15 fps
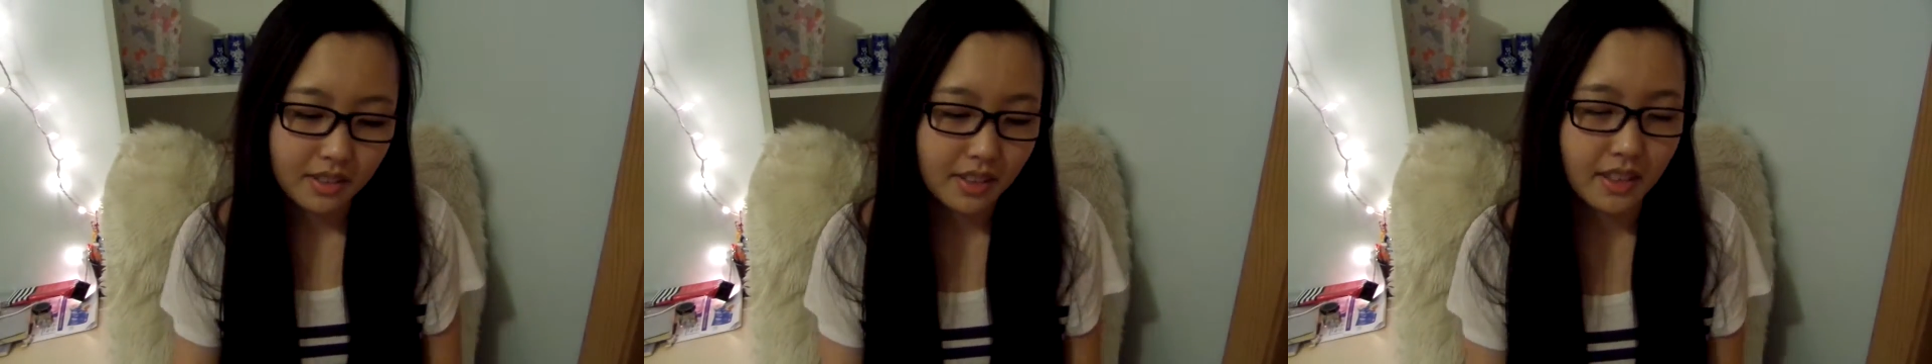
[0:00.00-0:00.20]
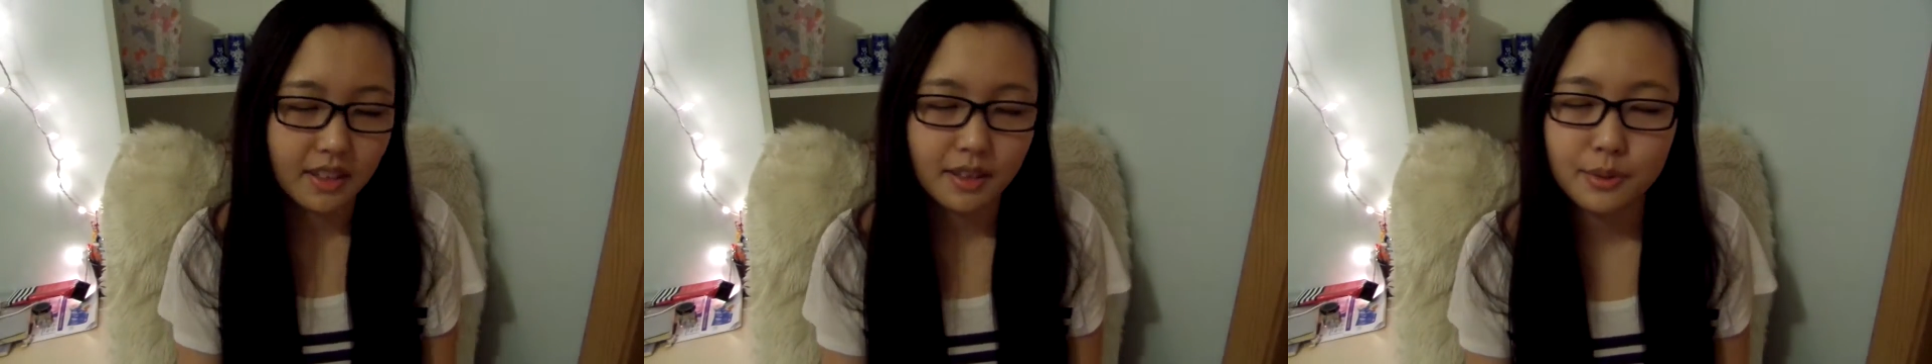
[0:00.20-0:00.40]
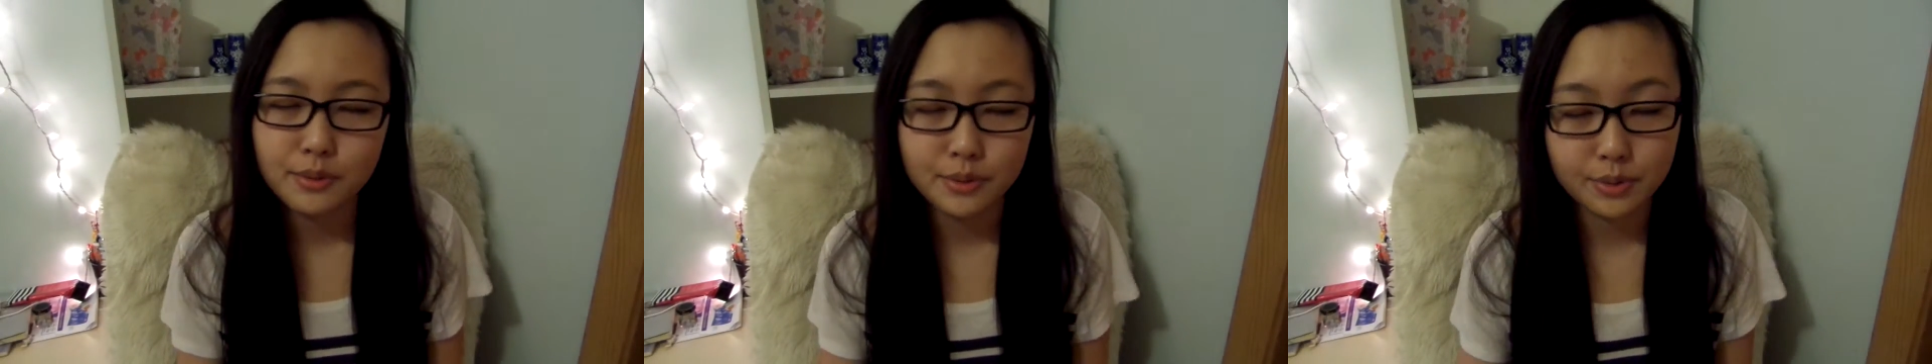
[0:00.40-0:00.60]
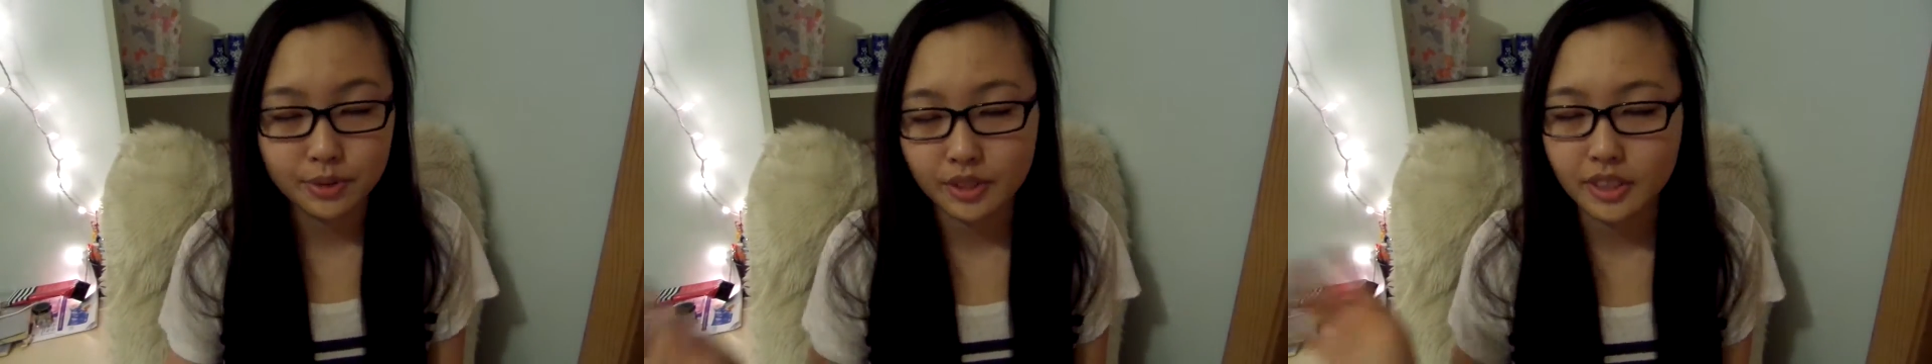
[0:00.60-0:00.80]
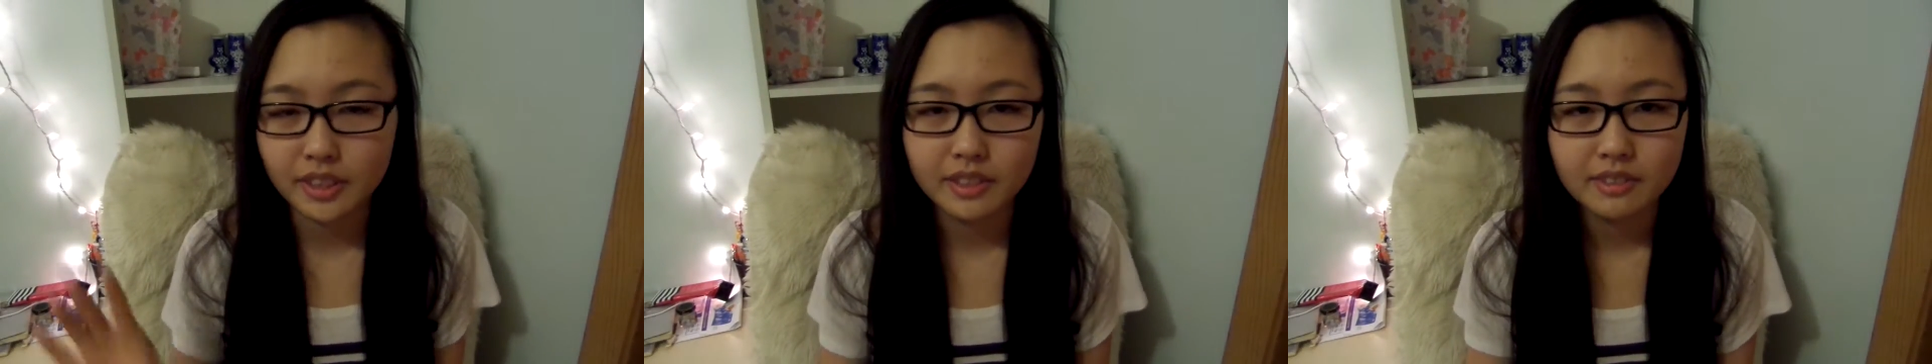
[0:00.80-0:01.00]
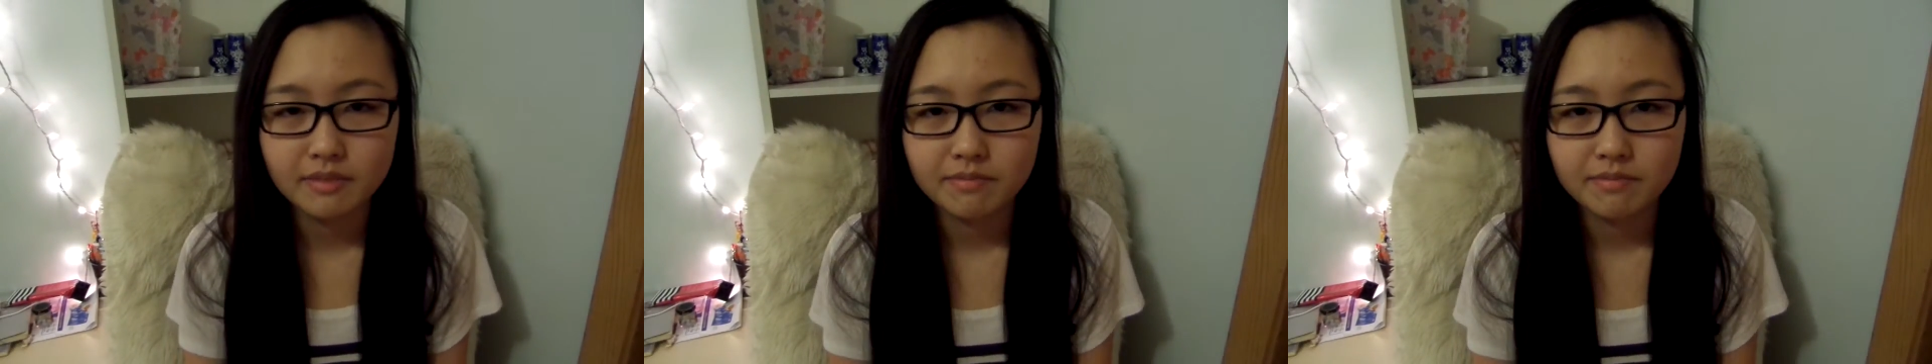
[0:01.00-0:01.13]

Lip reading: yeah, it was really